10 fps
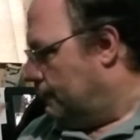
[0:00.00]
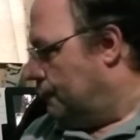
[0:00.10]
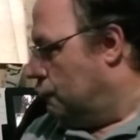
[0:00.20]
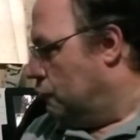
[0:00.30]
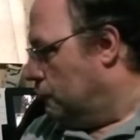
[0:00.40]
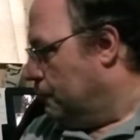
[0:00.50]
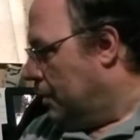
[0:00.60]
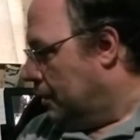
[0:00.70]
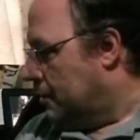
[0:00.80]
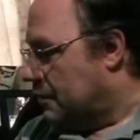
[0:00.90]
dude,
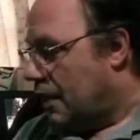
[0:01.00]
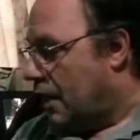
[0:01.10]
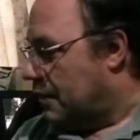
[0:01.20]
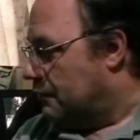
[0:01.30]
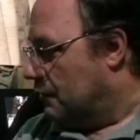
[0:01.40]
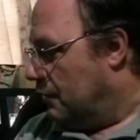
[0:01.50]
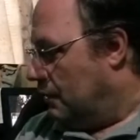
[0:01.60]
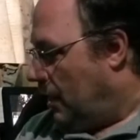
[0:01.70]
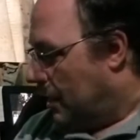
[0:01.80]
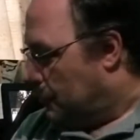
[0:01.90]
man, he had,
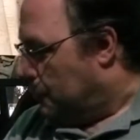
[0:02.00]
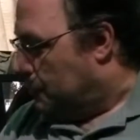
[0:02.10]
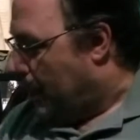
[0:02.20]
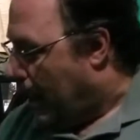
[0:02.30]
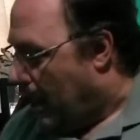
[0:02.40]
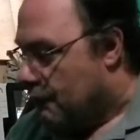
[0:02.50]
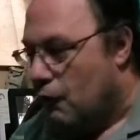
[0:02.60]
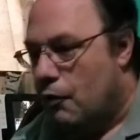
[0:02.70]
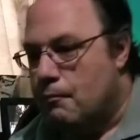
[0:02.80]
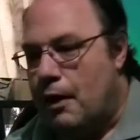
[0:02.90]
I don't even have
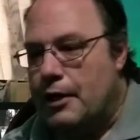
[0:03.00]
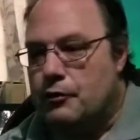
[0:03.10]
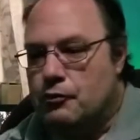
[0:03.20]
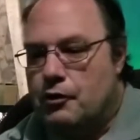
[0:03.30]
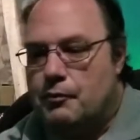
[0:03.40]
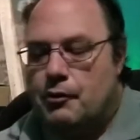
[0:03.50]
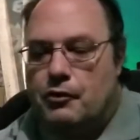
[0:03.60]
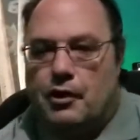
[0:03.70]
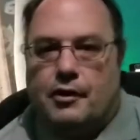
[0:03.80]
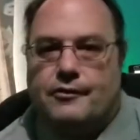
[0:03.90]
all the binders up here
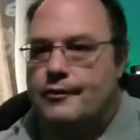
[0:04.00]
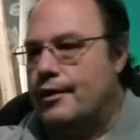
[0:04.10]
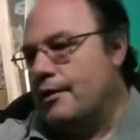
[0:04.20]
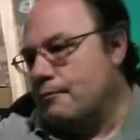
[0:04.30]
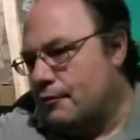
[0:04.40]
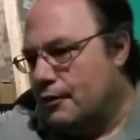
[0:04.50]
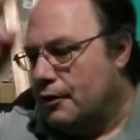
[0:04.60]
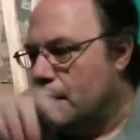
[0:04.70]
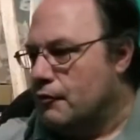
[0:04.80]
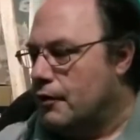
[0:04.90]
yet. I still got them
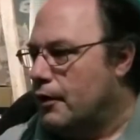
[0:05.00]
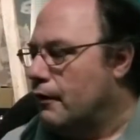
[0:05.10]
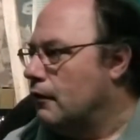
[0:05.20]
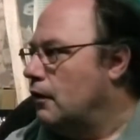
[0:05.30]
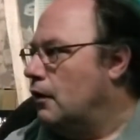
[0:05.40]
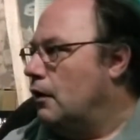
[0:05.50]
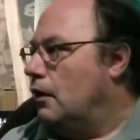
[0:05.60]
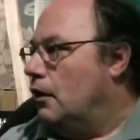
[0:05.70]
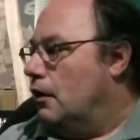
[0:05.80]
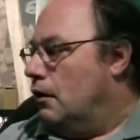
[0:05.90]
sitting over there.
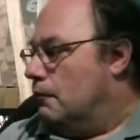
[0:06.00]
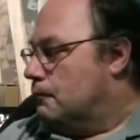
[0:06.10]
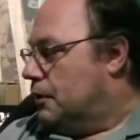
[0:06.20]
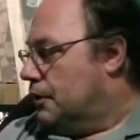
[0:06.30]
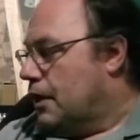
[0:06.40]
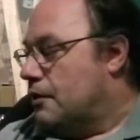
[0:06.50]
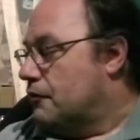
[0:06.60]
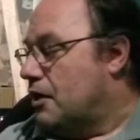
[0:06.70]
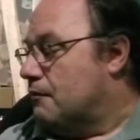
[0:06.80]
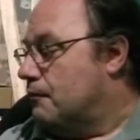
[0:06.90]
But yeah, he's
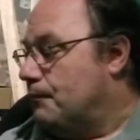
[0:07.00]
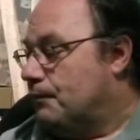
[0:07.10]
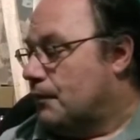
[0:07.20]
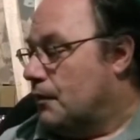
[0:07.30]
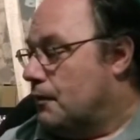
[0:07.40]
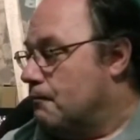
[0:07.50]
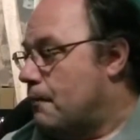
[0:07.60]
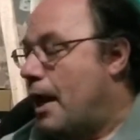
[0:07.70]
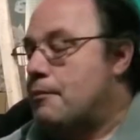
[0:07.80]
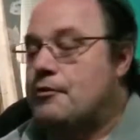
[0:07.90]
got
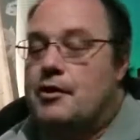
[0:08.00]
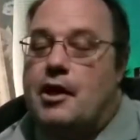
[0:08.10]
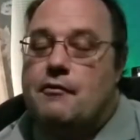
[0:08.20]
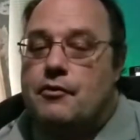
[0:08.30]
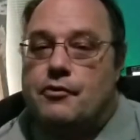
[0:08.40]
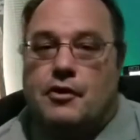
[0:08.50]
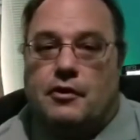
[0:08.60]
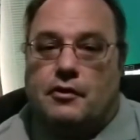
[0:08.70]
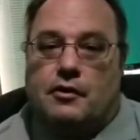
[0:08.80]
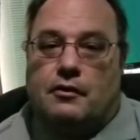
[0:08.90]
maps and
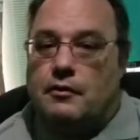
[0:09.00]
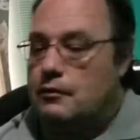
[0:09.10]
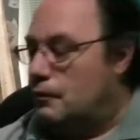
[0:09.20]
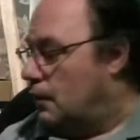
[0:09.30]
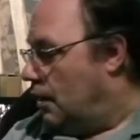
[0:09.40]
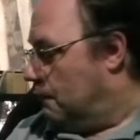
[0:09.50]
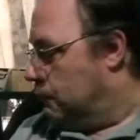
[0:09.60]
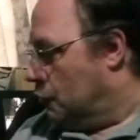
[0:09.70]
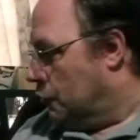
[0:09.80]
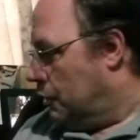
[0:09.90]
everything Uh,
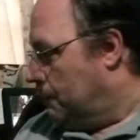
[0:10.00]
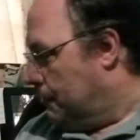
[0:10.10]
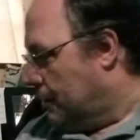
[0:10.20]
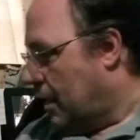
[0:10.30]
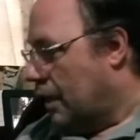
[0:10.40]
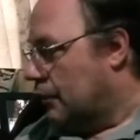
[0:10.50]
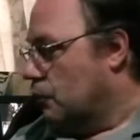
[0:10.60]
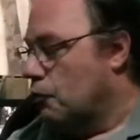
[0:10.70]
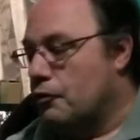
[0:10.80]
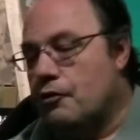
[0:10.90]
broken up into
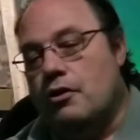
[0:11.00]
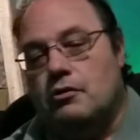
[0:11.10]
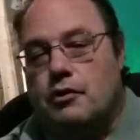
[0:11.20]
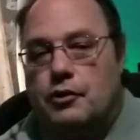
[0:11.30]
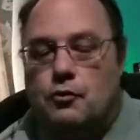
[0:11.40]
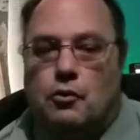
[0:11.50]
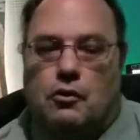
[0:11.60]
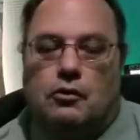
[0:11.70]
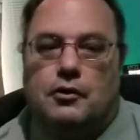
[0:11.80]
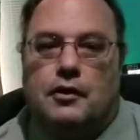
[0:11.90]
categories all around the
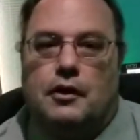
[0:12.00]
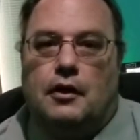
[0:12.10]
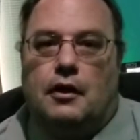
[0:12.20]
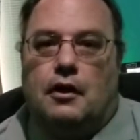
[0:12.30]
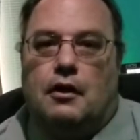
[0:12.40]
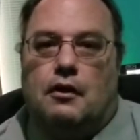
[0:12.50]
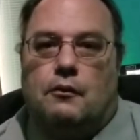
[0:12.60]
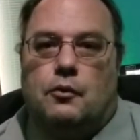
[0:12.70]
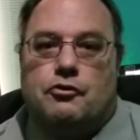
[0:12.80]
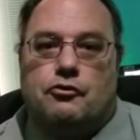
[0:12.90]
world, uh,
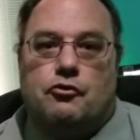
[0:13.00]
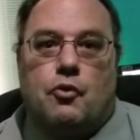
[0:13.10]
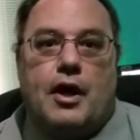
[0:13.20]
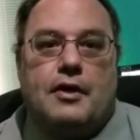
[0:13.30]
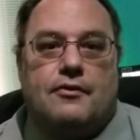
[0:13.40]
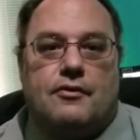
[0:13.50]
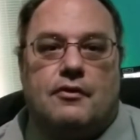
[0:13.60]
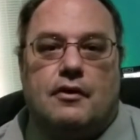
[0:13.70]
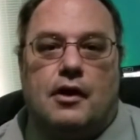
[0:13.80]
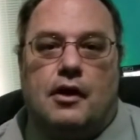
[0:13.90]
which is great
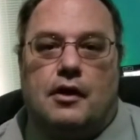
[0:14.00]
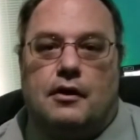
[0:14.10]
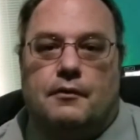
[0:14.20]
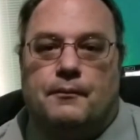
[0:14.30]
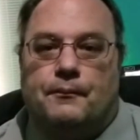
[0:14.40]
uh,